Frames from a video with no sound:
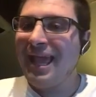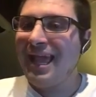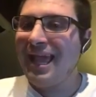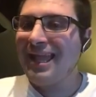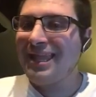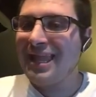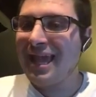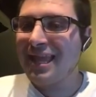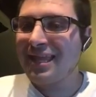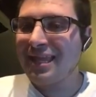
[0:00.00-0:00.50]

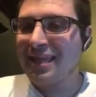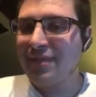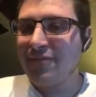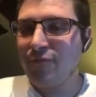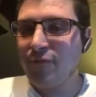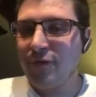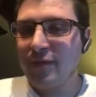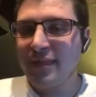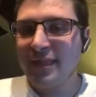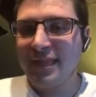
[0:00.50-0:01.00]
And that does it
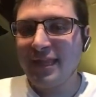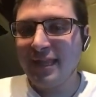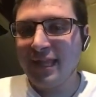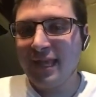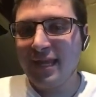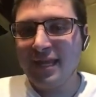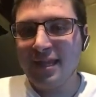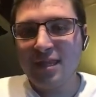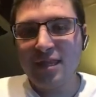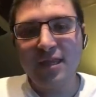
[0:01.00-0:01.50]
for this
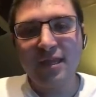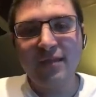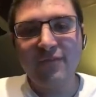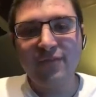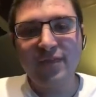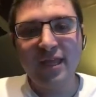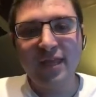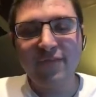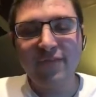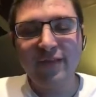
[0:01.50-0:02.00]
edition
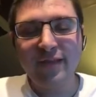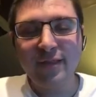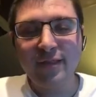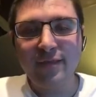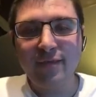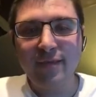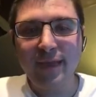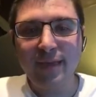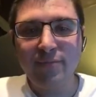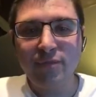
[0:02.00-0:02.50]
of Deerfield,
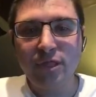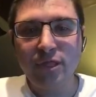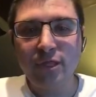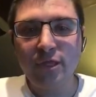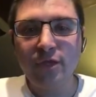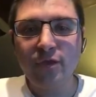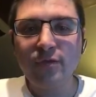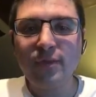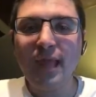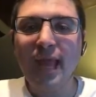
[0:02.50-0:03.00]
New Hampshire News.